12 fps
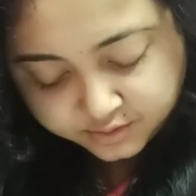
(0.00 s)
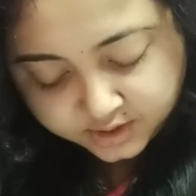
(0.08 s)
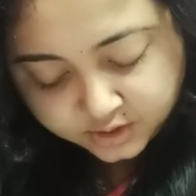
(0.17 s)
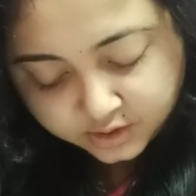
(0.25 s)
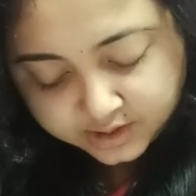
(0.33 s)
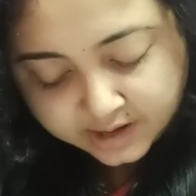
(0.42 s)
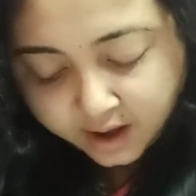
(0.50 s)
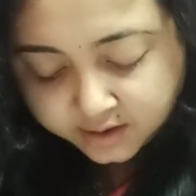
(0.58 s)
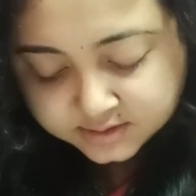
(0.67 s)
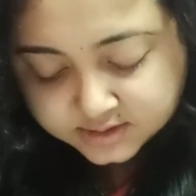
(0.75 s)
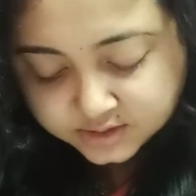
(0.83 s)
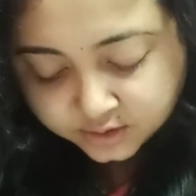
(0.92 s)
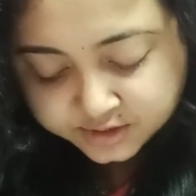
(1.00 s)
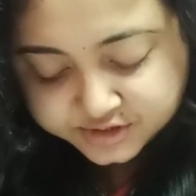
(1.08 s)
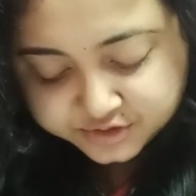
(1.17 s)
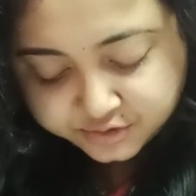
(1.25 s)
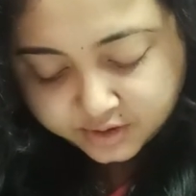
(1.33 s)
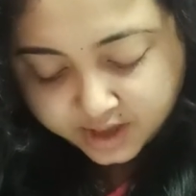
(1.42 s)
lungs
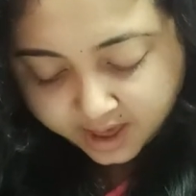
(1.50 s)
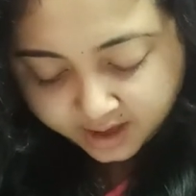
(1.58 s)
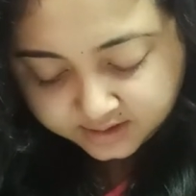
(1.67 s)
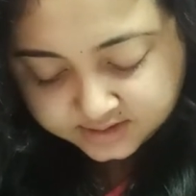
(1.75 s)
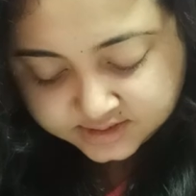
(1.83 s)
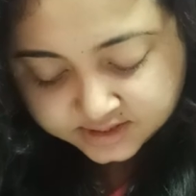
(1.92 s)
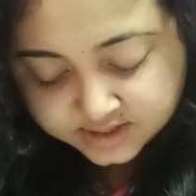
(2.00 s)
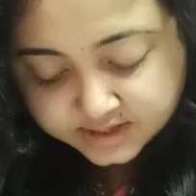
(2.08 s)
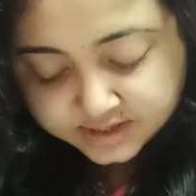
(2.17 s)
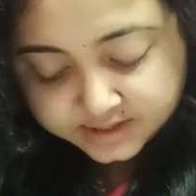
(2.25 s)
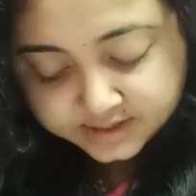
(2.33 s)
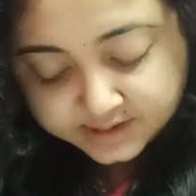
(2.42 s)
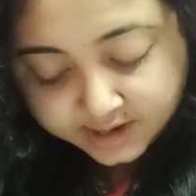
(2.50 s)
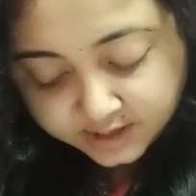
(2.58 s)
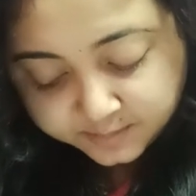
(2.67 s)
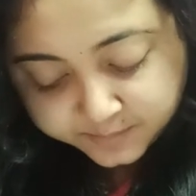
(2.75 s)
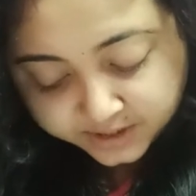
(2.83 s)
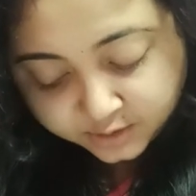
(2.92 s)
also act
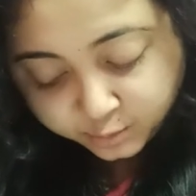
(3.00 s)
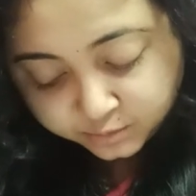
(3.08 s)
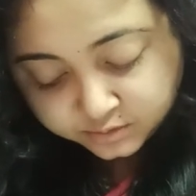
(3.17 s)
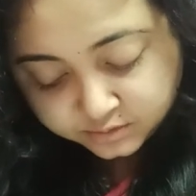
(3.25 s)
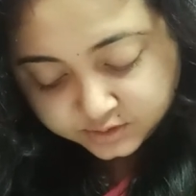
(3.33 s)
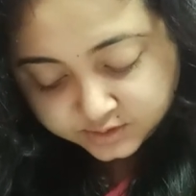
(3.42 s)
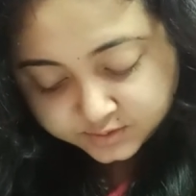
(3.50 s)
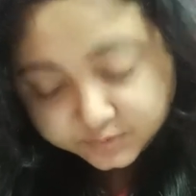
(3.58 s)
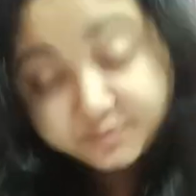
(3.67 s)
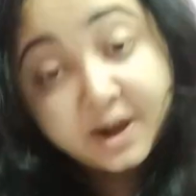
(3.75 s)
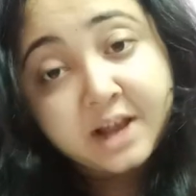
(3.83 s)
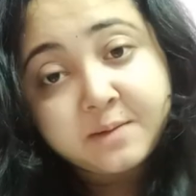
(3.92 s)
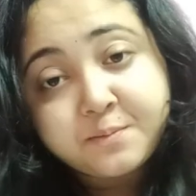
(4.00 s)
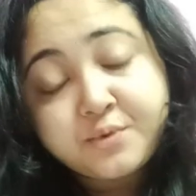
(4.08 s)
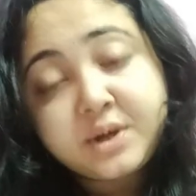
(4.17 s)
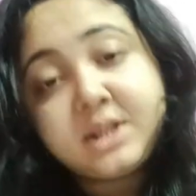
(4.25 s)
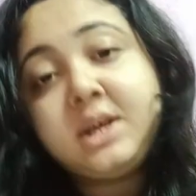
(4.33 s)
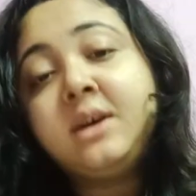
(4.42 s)
like balloons while
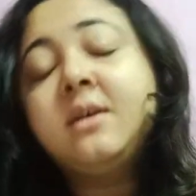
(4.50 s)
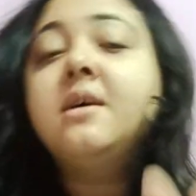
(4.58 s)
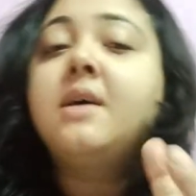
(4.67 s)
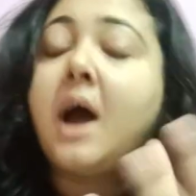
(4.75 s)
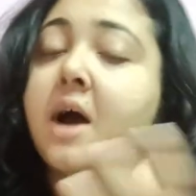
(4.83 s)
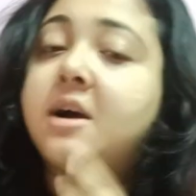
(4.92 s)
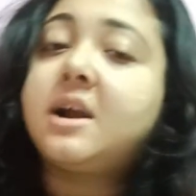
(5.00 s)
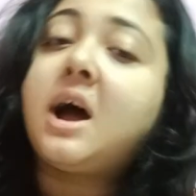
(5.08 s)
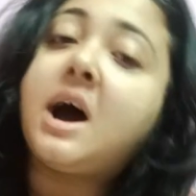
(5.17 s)
breathing. Our